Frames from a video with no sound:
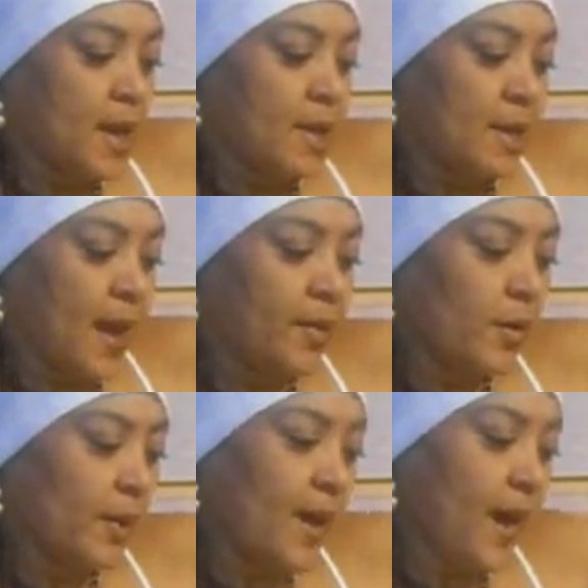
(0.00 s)
Now
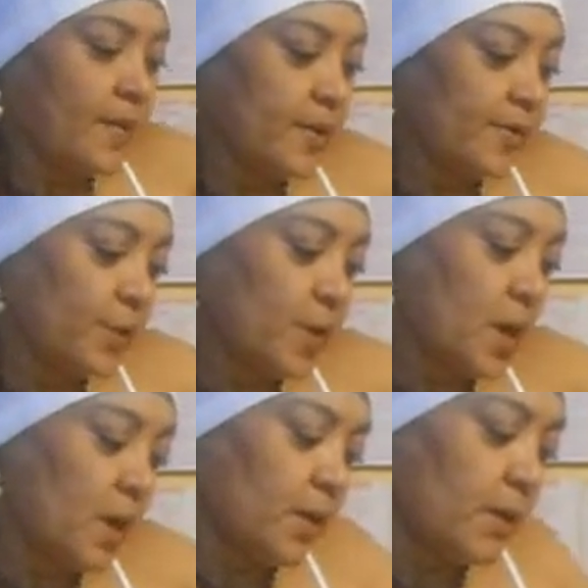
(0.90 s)
that we have the food
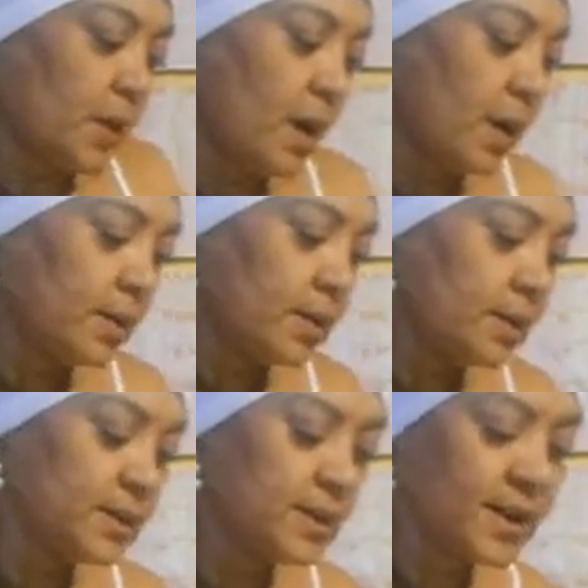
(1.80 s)
coloring on,
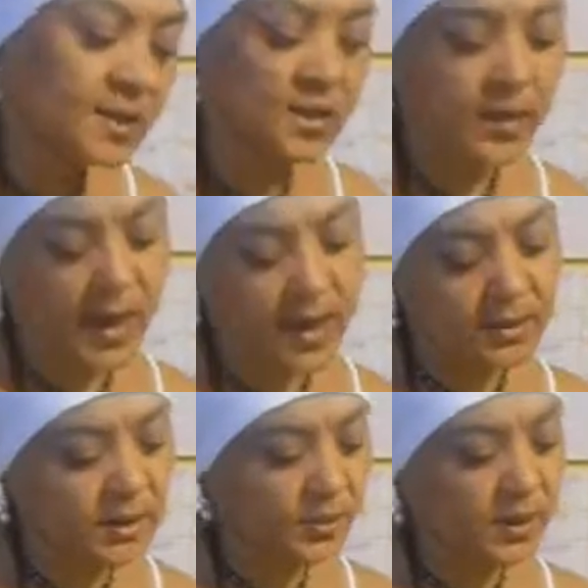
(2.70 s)
it's okay.
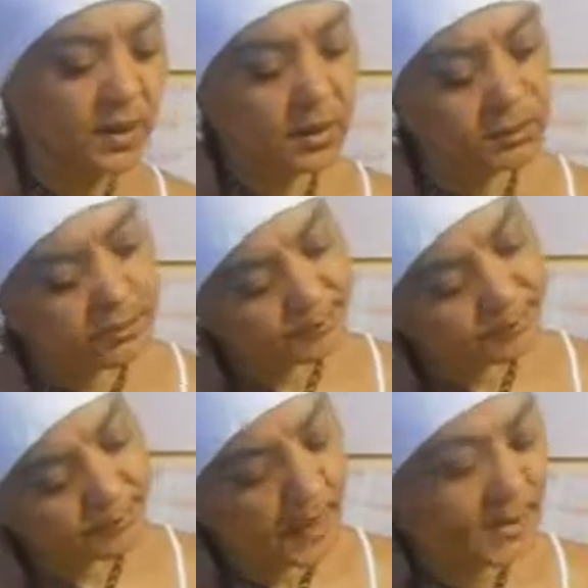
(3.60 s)
It's pretty good.
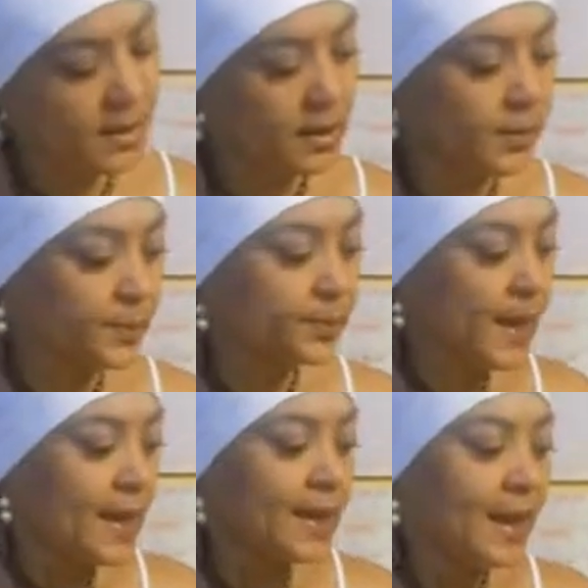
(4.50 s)
Nice color.
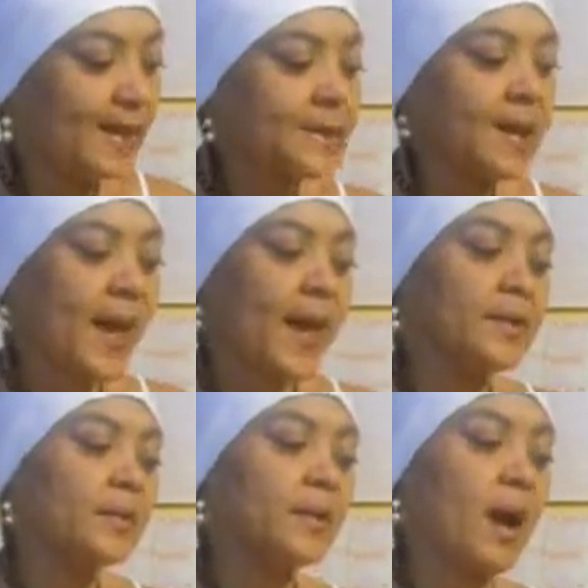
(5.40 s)
Let's
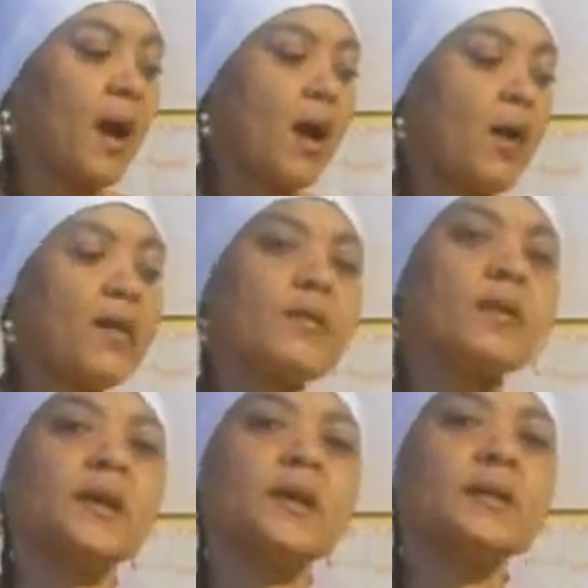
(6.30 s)
add our
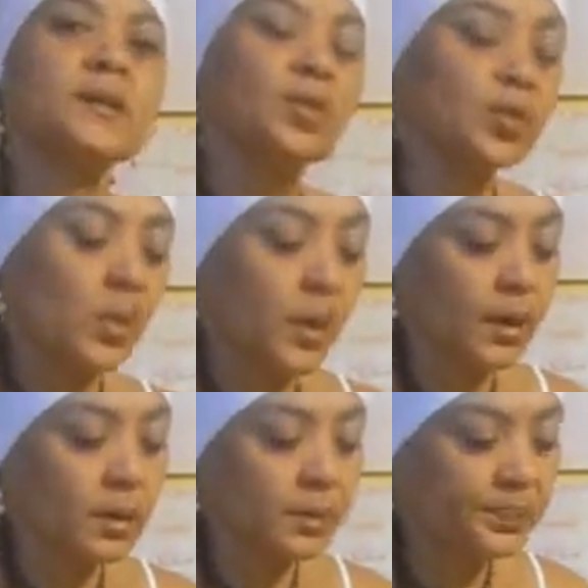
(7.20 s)
essential
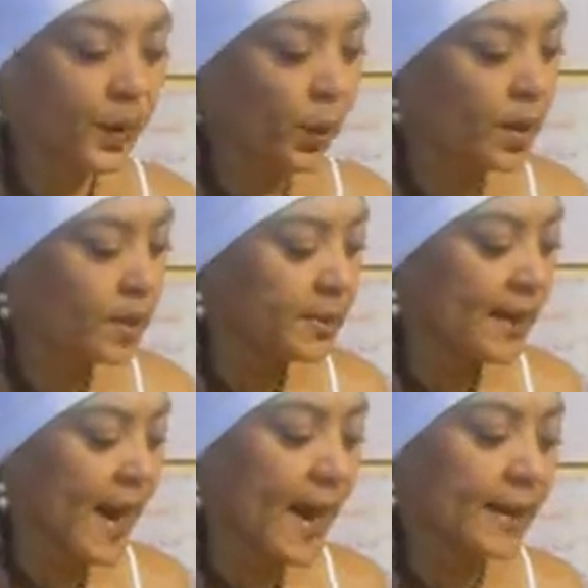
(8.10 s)
oil. And we're going to
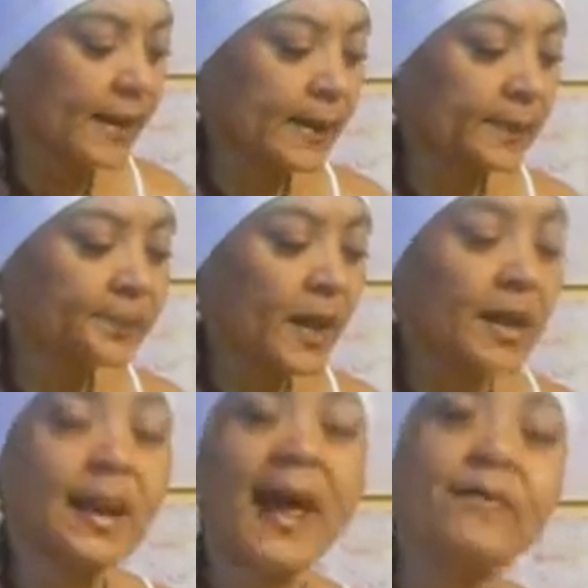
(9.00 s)
be adding
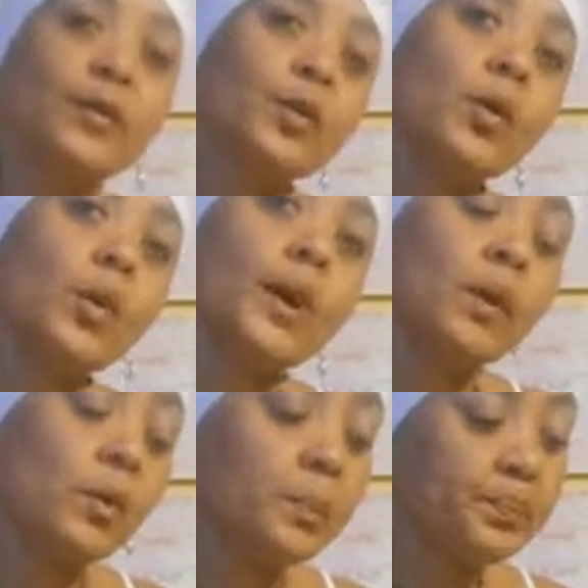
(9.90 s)
lavender
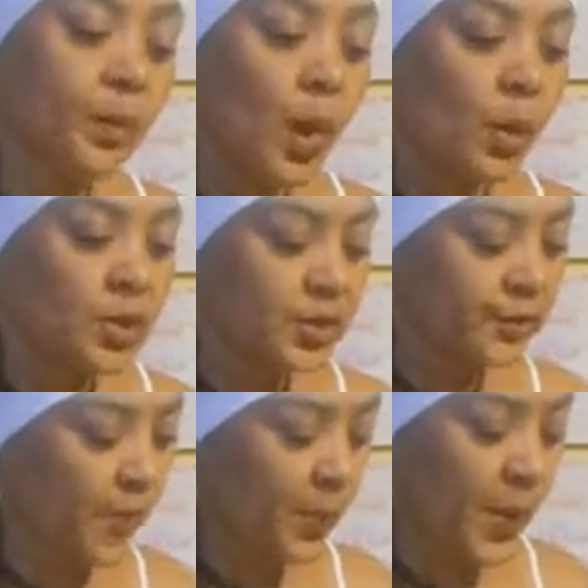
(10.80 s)
oil, which is
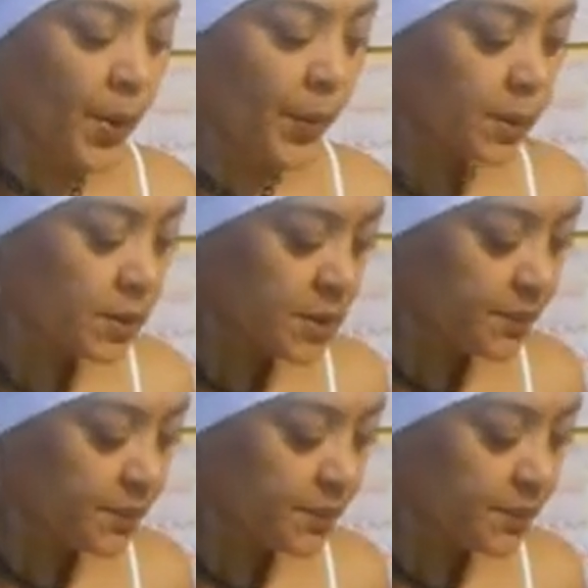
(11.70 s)
for burns,